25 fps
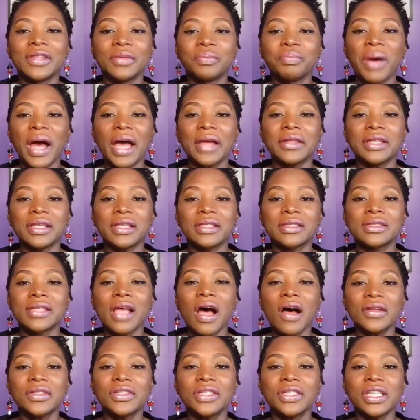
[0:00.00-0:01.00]
by the
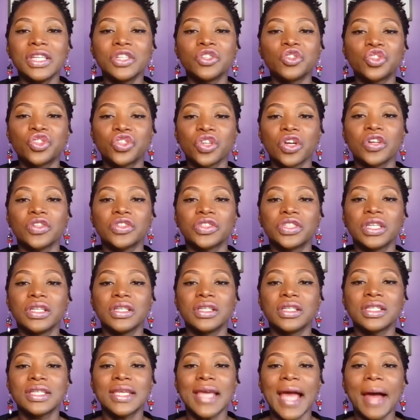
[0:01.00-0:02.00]
doctor
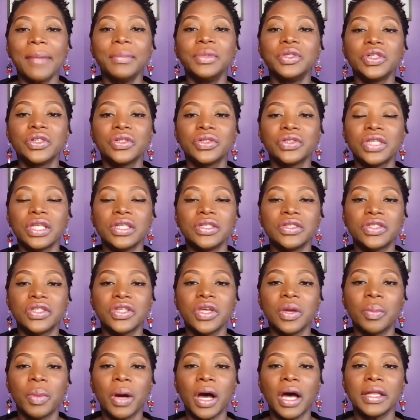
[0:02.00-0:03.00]
inserting cameras into
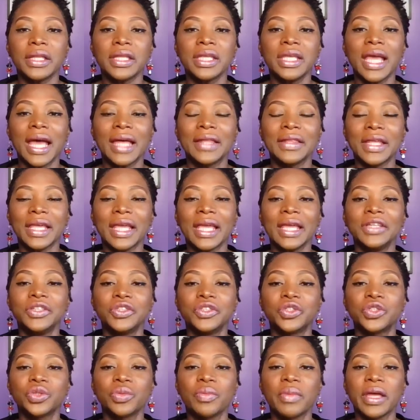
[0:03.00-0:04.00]
your body, and the
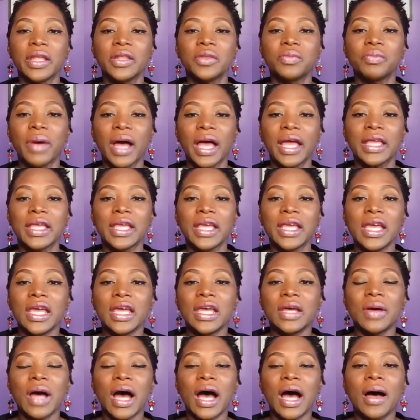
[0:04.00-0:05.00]
instrument by
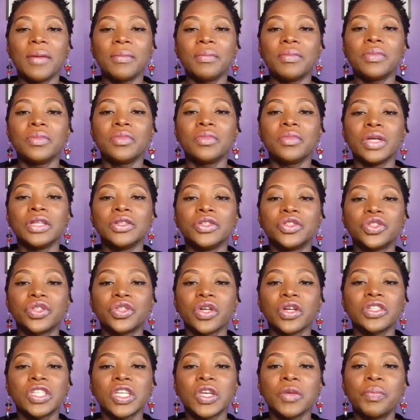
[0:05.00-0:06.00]

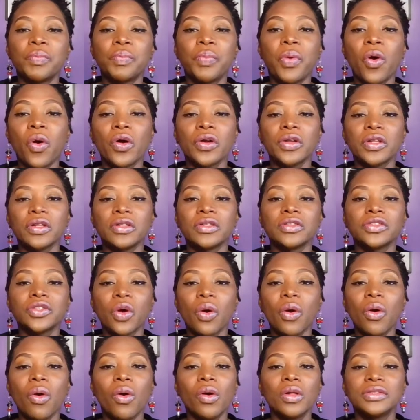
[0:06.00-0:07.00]
inserting portals,
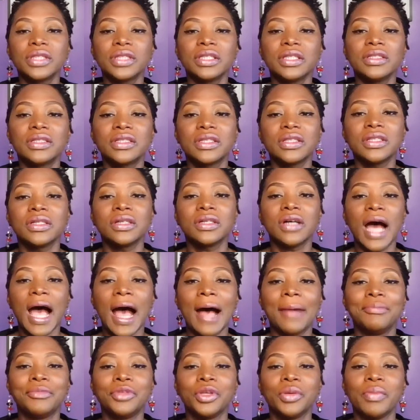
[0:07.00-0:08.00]
holes into your
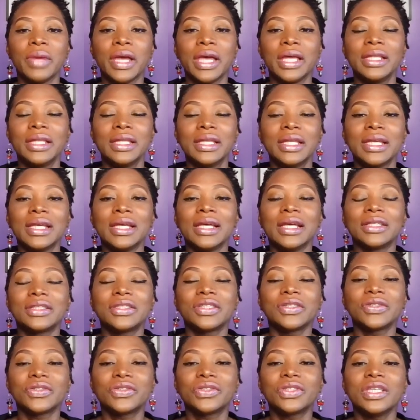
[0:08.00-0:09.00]
abdomen
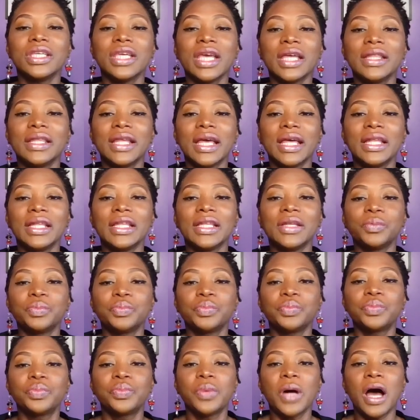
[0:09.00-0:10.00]
to see, and then
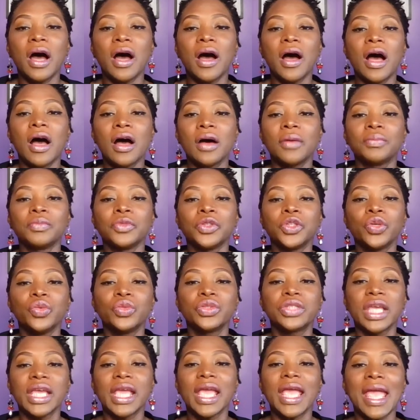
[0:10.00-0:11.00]

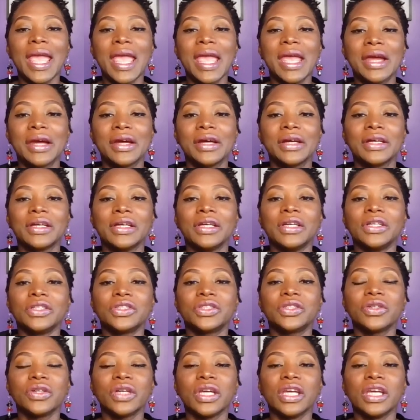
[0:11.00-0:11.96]
using air to